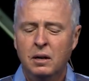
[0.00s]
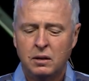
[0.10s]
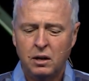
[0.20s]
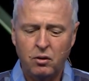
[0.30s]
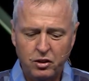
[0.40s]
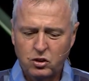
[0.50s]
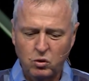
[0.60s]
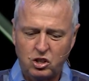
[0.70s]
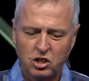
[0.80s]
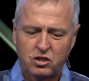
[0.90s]
You know, this
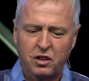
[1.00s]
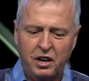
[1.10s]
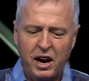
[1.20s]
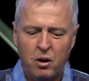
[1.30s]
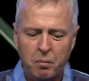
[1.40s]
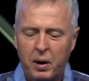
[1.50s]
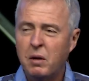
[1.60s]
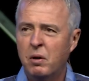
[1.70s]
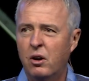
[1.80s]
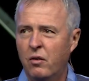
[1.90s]
was just the down
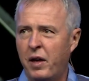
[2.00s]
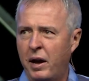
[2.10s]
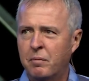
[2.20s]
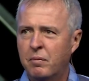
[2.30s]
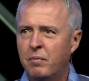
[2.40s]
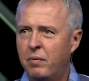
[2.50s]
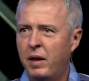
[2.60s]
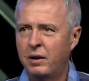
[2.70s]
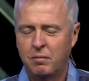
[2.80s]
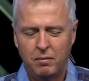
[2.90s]
payment on that,
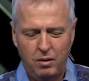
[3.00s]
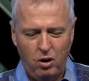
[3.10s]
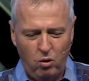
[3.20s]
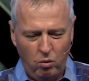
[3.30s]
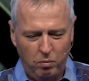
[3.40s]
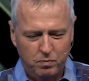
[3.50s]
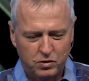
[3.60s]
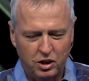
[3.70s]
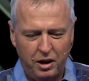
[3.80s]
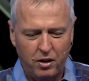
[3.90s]
that whole
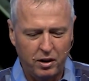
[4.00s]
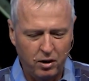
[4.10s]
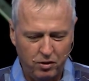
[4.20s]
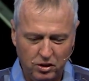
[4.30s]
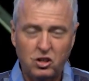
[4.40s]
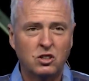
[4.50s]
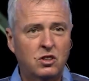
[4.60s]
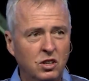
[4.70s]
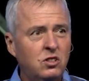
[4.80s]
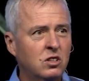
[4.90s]
scenario. This is,
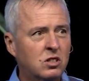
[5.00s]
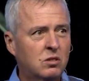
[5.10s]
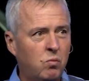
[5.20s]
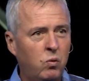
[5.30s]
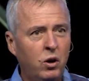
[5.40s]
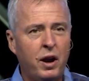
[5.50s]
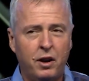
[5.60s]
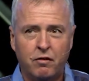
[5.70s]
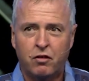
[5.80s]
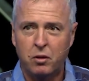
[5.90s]
this is, we're
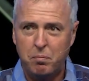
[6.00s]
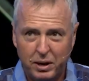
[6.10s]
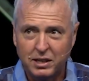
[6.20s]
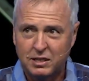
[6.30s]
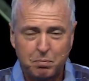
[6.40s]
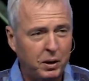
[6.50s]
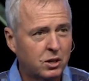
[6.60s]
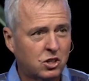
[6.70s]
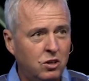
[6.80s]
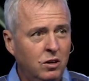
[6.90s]
headed for the big
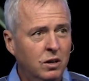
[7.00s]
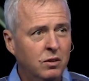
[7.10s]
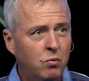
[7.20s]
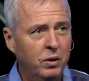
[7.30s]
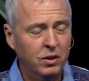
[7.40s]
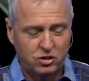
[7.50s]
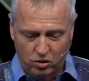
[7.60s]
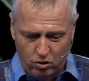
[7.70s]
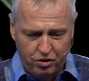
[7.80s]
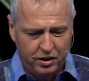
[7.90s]
picture when this
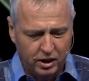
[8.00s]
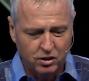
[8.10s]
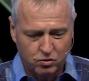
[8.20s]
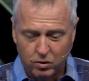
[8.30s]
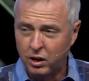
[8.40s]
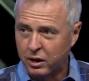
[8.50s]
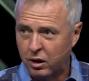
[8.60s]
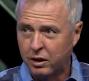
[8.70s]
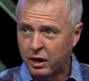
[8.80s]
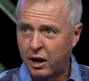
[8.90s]
whole thing is really
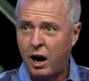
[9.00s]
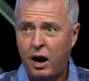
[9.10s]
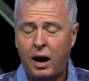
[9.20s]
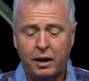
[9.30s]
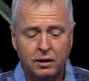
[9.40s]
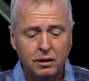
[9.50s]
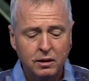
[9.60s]
going to get hot.